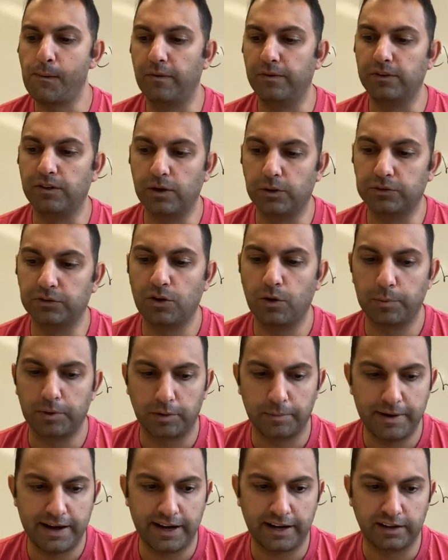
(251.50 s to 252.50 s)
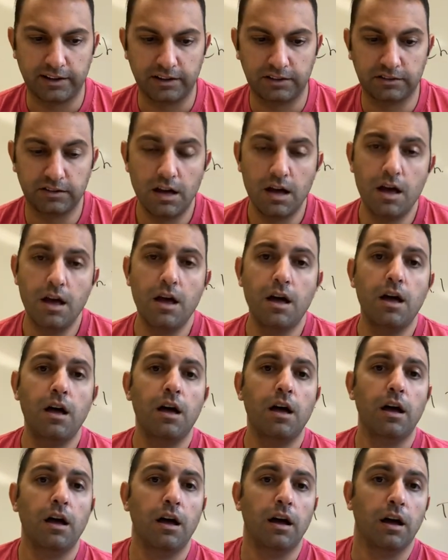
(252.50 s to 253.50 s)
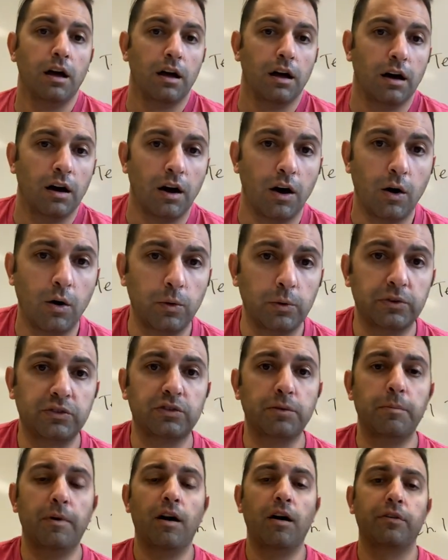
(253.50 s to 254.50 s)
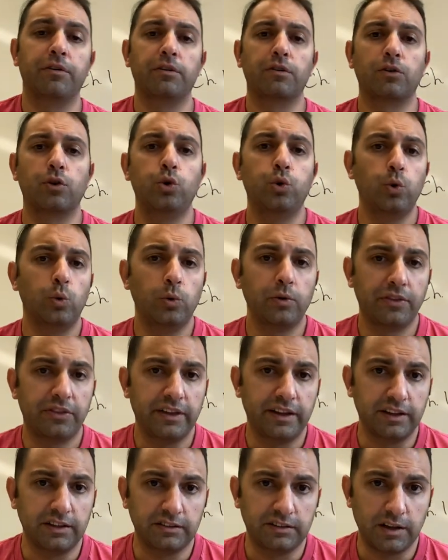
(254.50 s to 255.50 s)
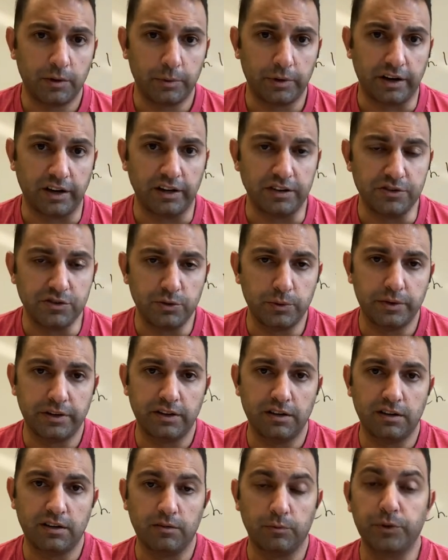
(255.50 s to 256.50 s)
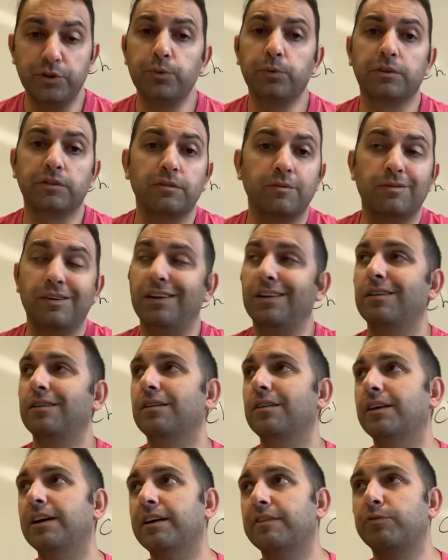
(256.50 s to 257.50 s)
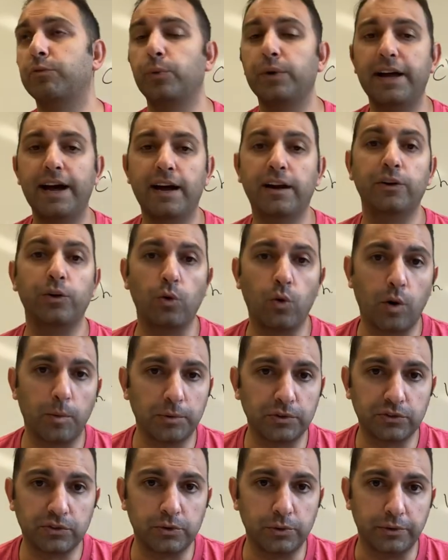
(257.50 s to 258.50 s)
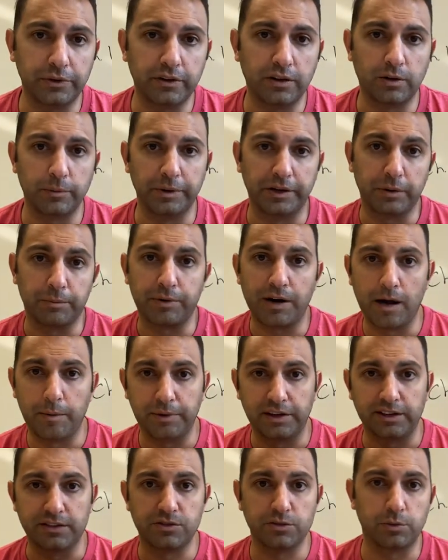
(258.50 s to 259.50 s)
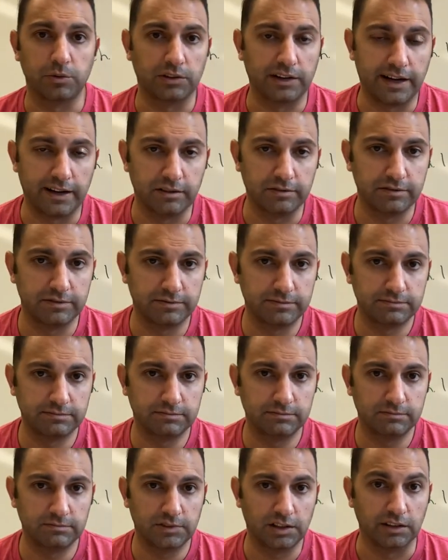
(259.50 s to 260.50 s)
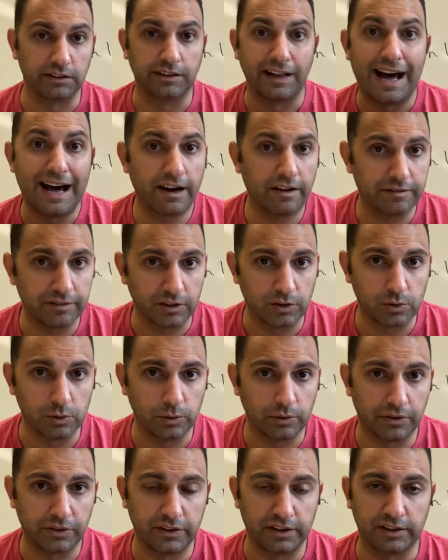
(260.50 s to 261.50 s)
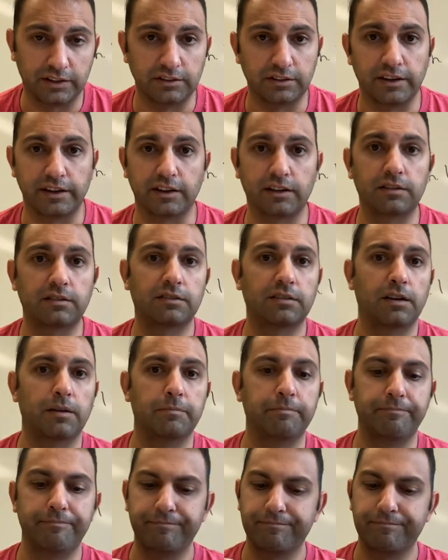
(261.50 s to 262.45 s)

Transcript: Notes, homework packets. Oh, some other cool things that we're gonna do in here. If we had a normal school year, we could probably get to a lot of the cool things, like some,